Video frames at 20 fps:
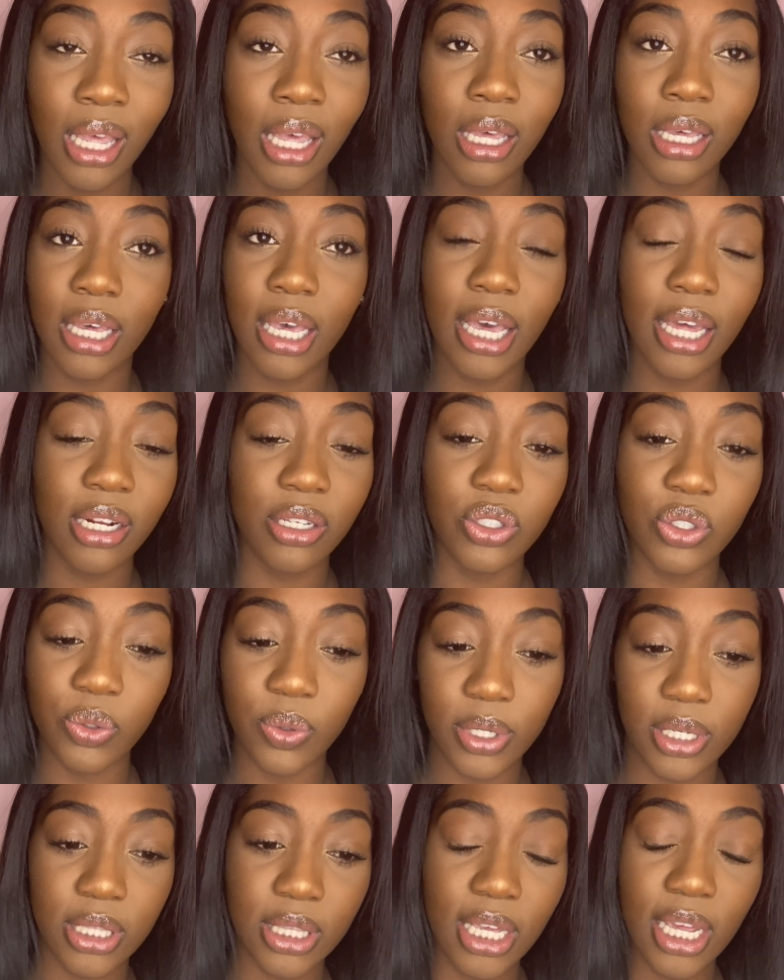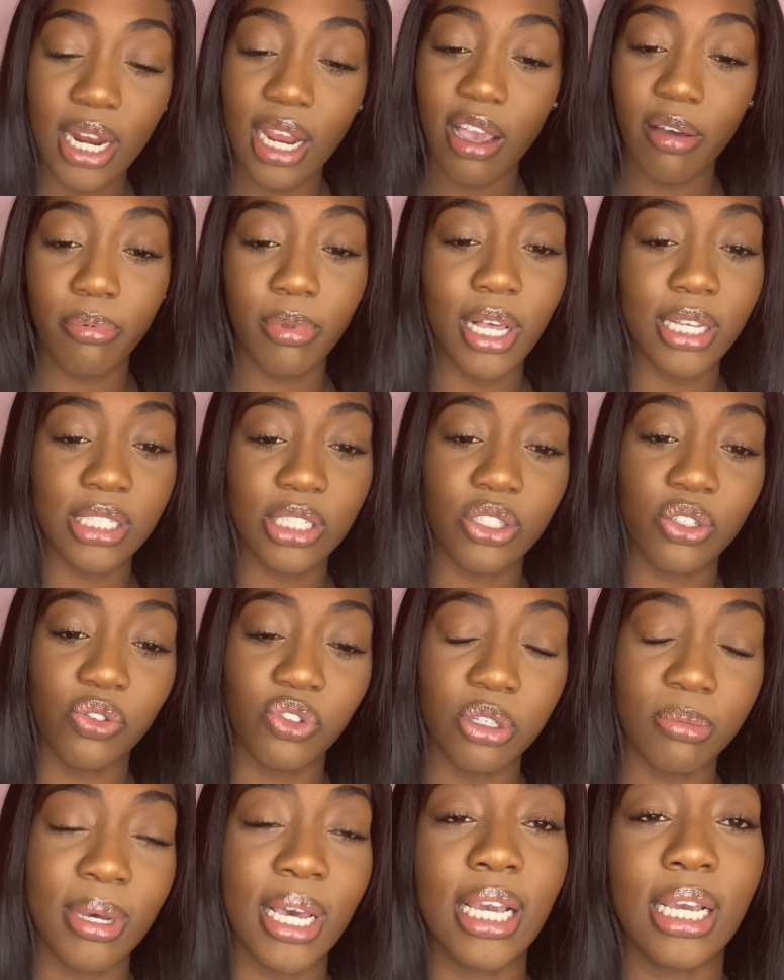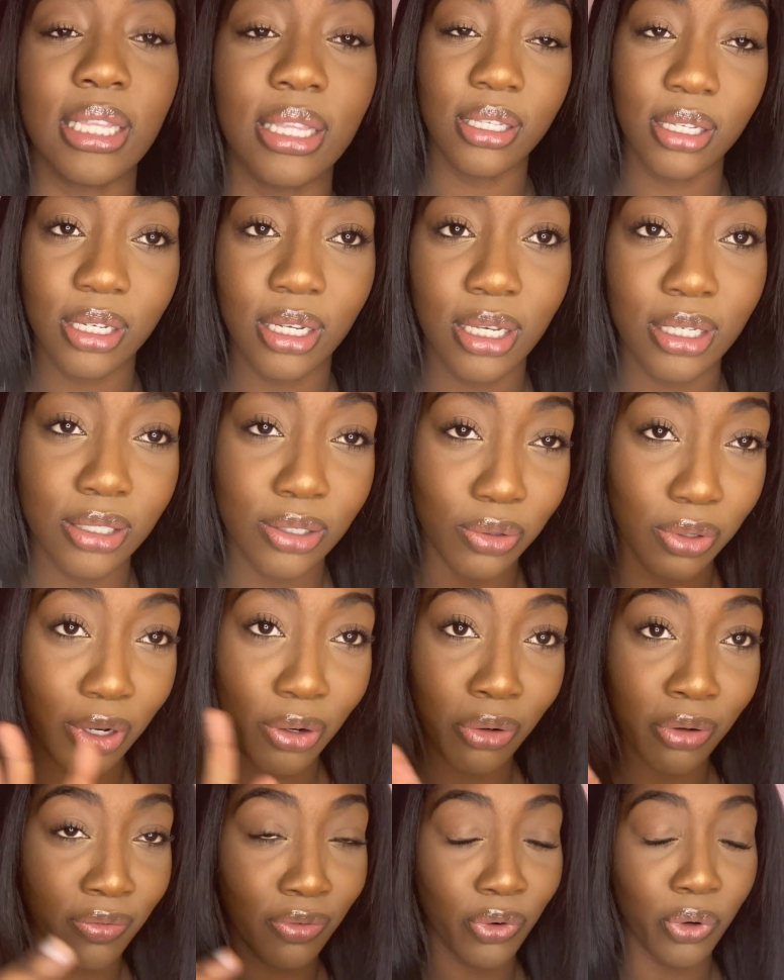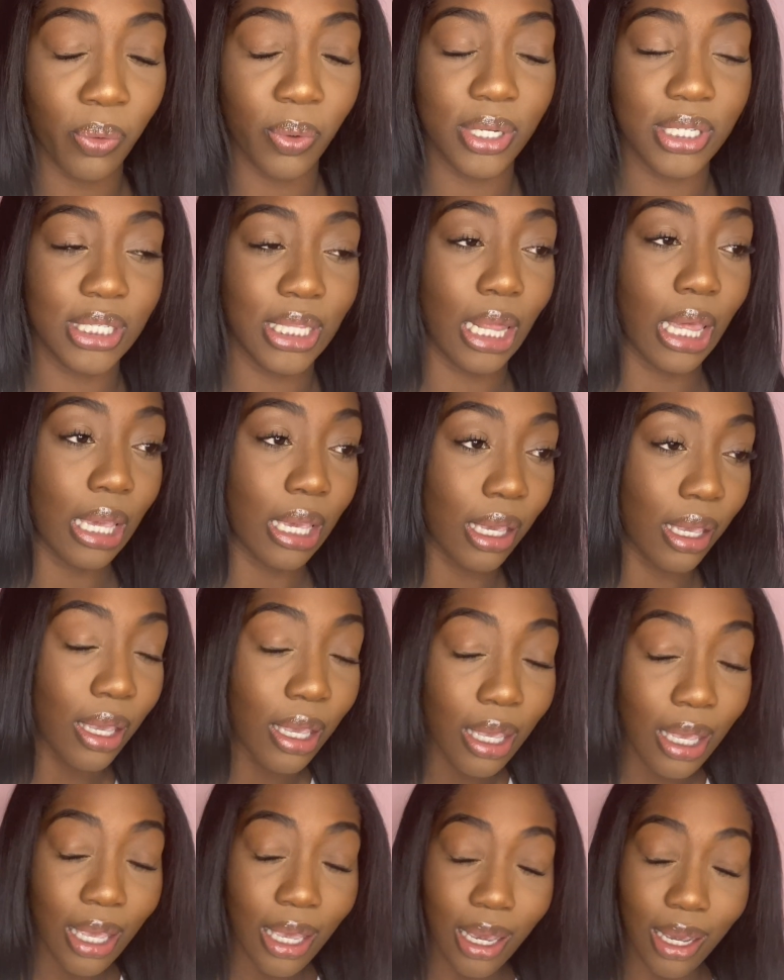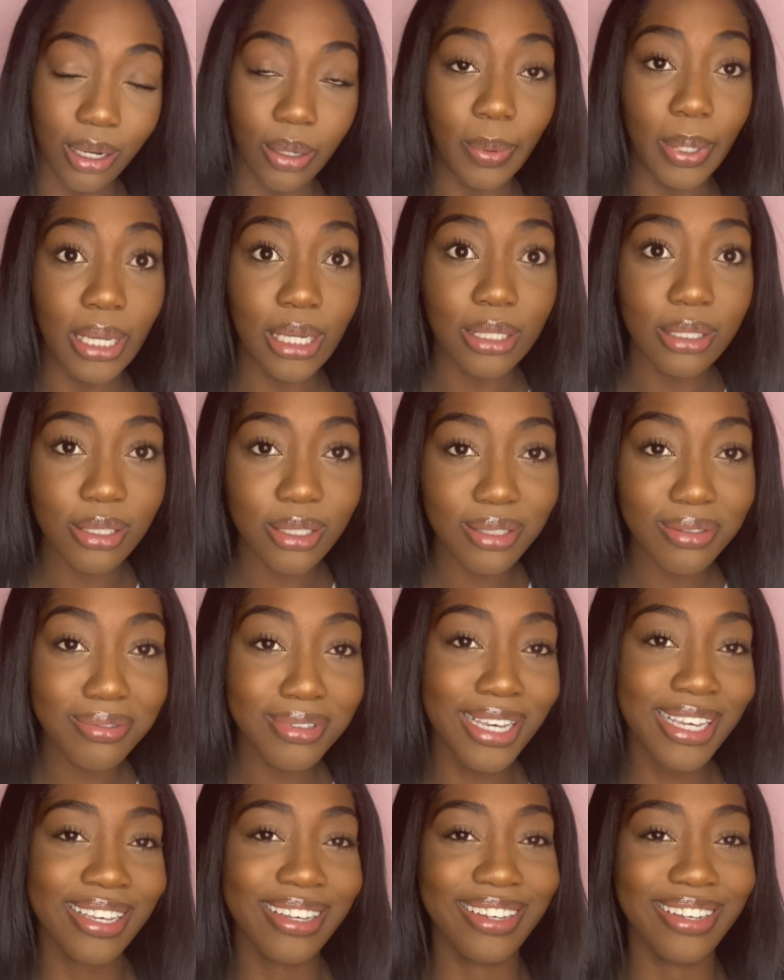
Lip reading: Go ahead and do it. They didn't have plastic surgery back in day, so they don't even know what it's like. Anyways, let